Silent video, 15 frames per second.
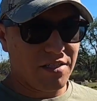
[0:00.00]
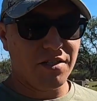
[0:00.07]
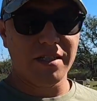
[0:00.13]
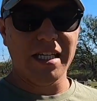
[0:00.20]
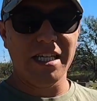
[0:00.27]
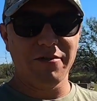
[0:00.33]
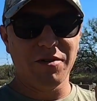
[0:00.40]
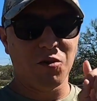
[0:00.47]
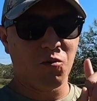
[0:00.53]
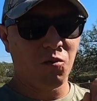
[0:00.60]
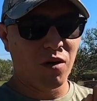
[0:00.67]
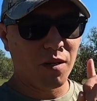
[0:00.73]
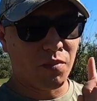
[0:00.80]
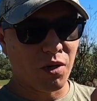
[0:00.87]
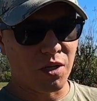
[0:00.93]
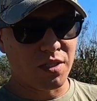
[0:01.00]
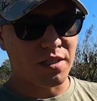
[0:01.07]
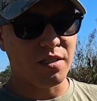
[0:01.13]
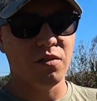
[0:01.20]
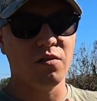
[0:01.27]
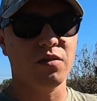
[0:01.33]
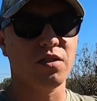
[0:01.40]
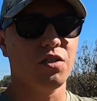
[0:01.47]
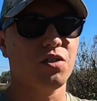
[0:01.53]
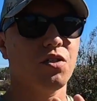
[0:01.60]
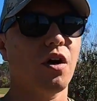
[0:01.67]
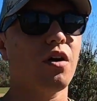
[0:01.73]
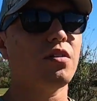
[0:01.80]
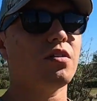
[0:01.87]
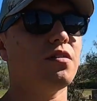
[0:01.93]
You're dealing with one person who is in
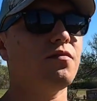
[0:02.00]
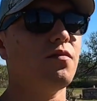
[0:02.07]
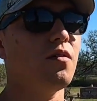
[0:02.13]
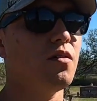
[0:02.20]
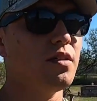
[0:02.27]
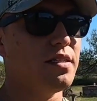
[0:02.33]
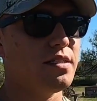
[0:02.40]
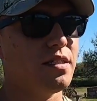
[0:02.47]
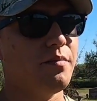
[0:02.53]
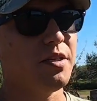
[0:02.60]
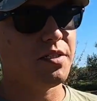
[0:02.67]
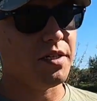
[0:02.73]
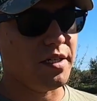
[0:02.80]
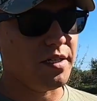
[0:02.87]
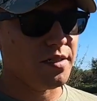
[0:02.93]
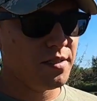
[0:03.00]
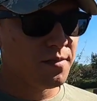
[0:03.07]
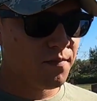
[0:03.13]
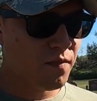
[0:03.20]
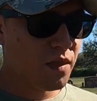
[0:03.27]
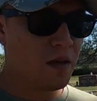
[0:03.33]
charge of these cemeteries.